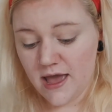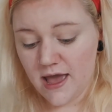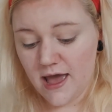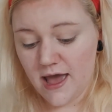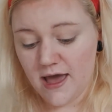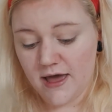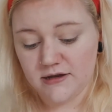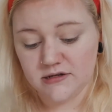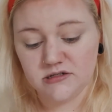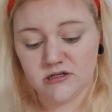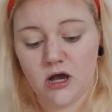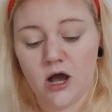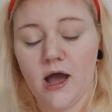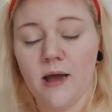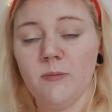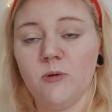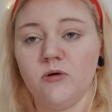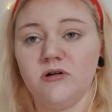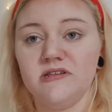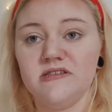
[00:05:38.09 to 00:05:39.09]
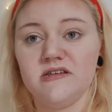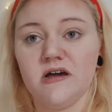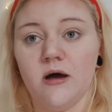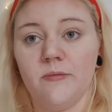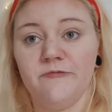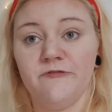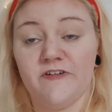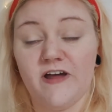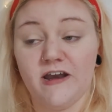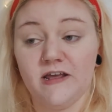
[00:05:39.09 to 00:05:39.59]
and I bought
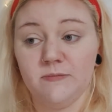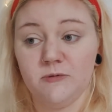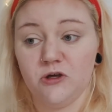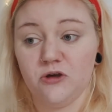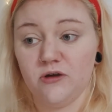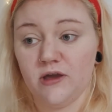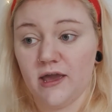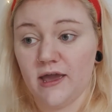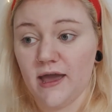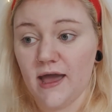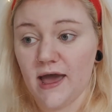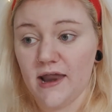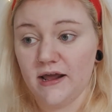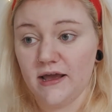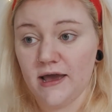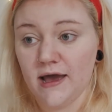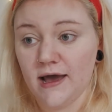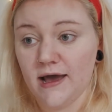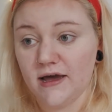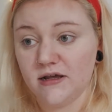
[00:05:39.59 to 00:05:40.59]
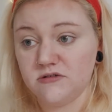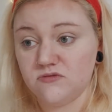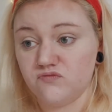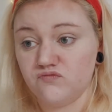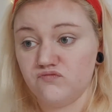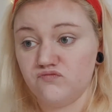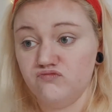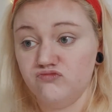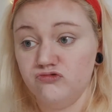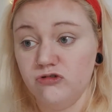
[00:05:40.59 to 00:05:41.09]
some Fenty Beauty and it had
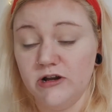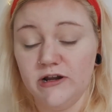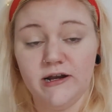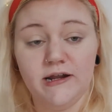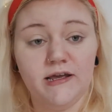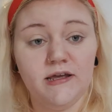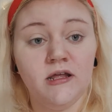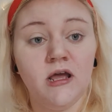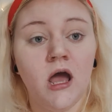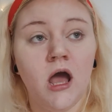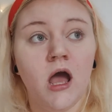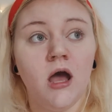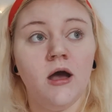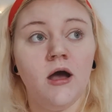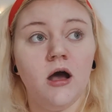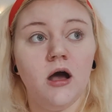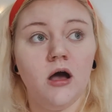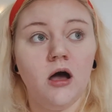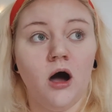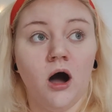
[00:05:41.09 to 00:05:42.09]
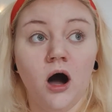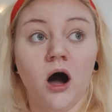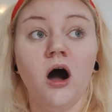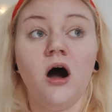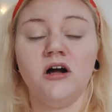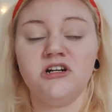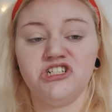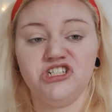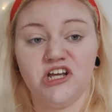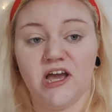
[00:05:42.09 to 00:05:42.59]
really
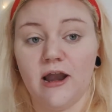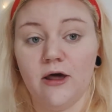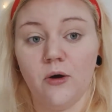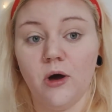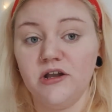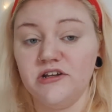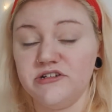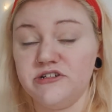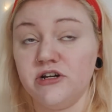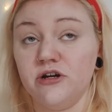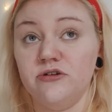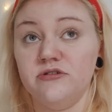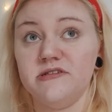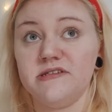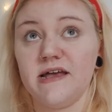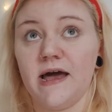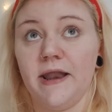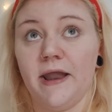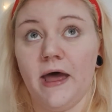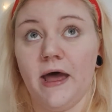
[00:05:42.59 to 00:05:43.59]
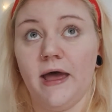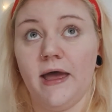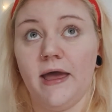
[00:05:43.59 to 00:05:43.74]
harsh yellow undertones and